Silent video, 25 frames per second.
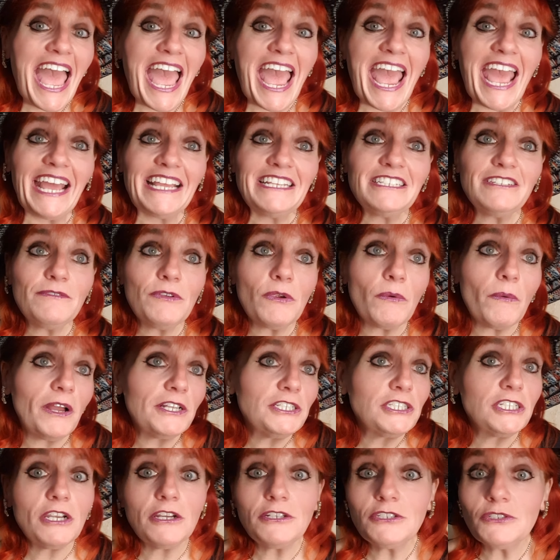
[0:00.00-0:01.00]
And if you're
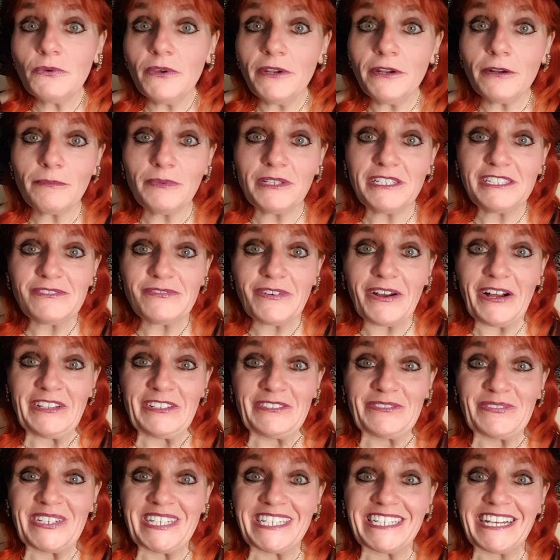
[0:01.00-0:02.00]
watching on Twitter, please
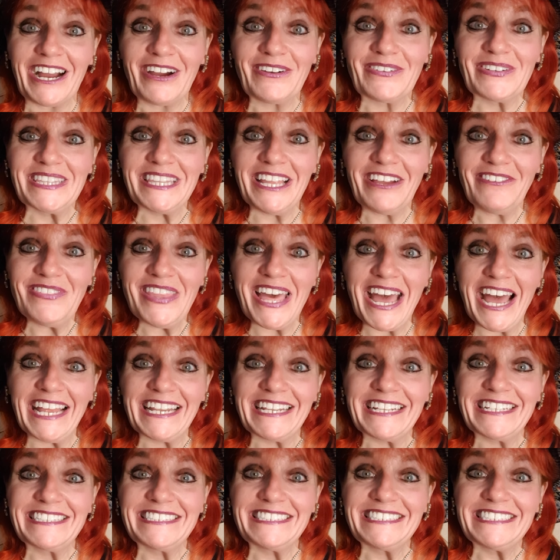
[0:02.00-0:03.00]
follow me. I would love that.